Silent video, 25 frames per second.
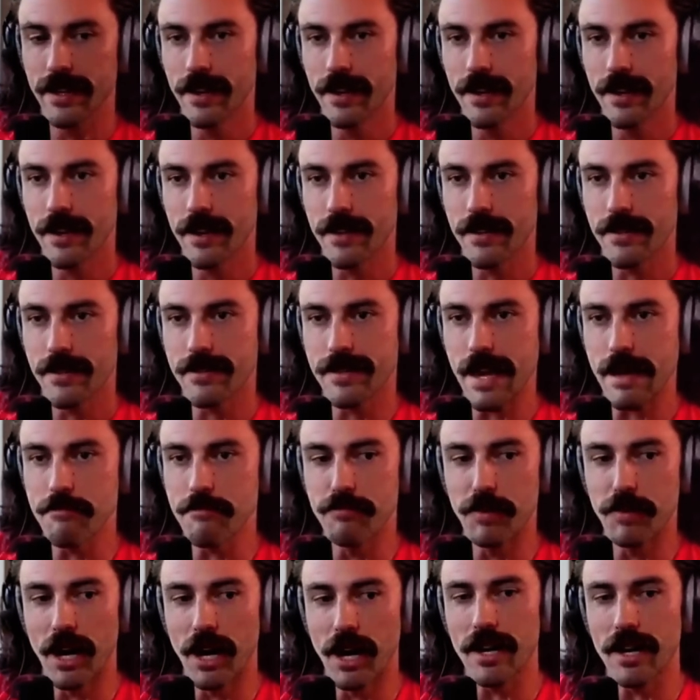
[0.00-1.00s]
they
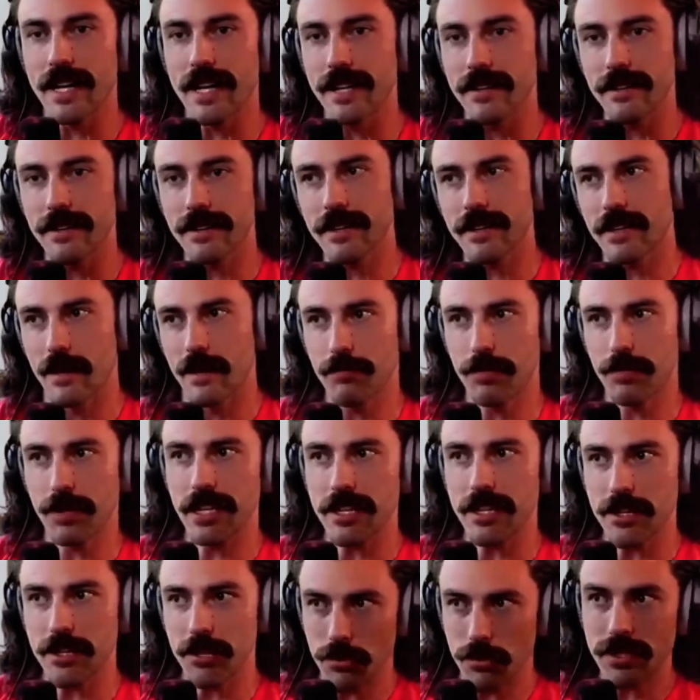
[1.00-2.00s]
bought into the company
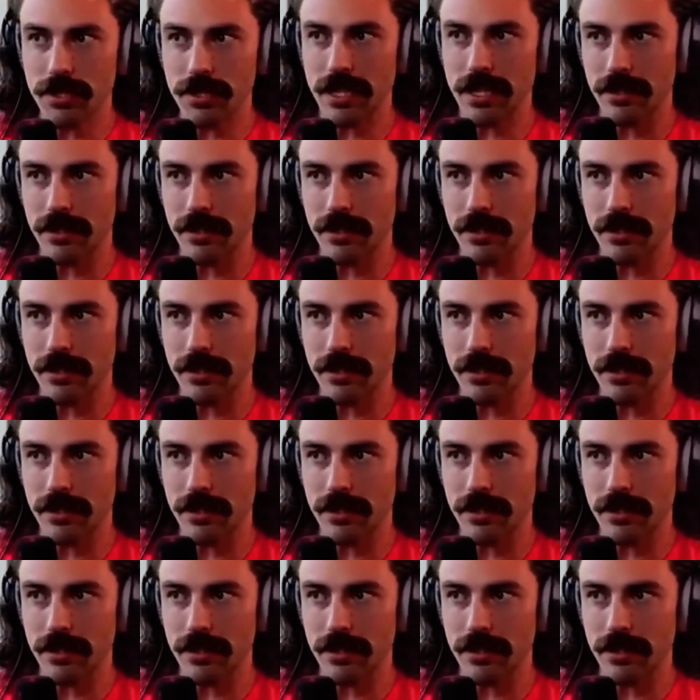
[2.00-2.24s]
using